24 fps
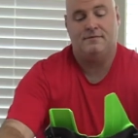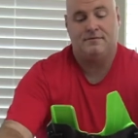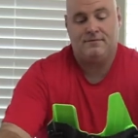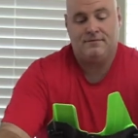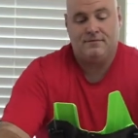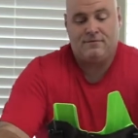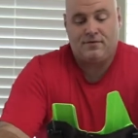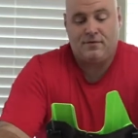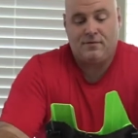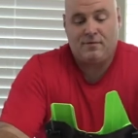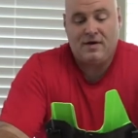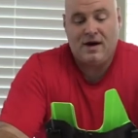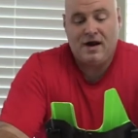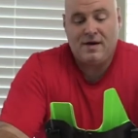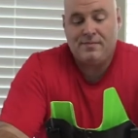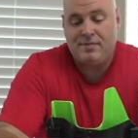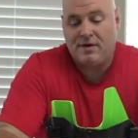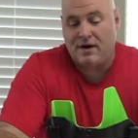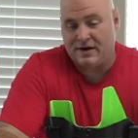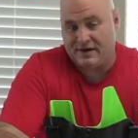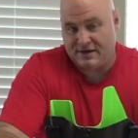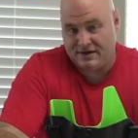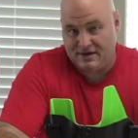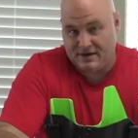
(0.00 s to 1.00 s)
For my
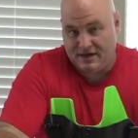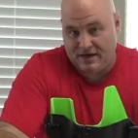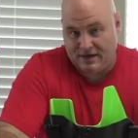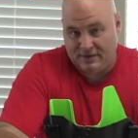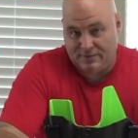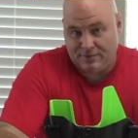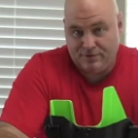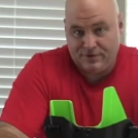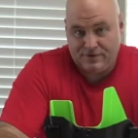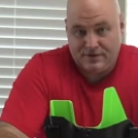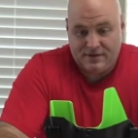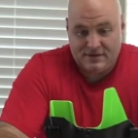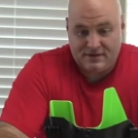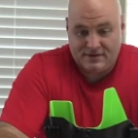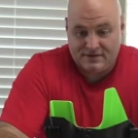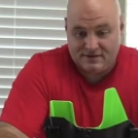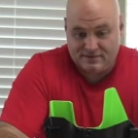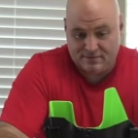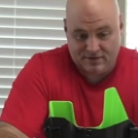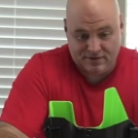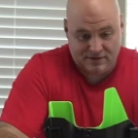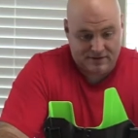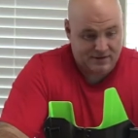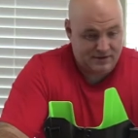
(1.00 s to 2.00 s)
body type with this
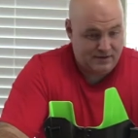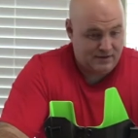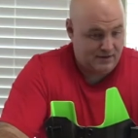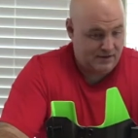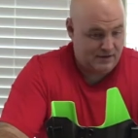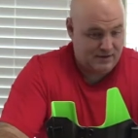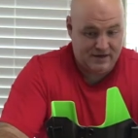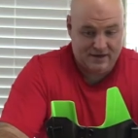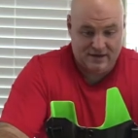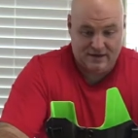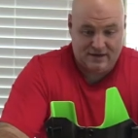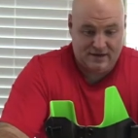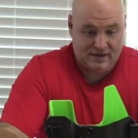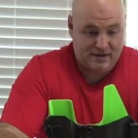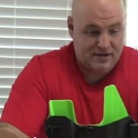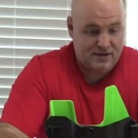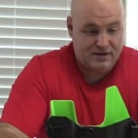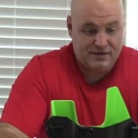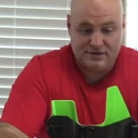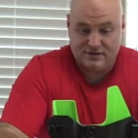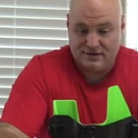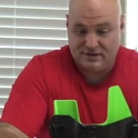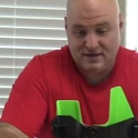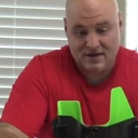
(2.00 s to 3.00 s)
one, again,
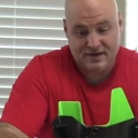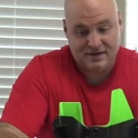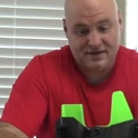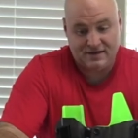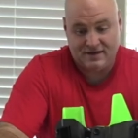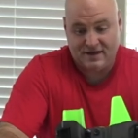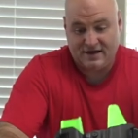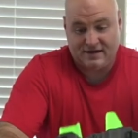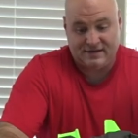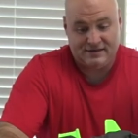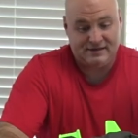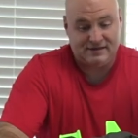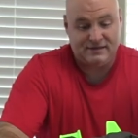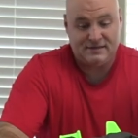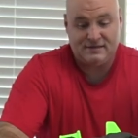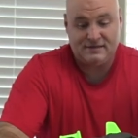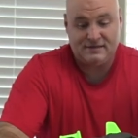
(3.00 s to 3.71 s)
there's nothing I can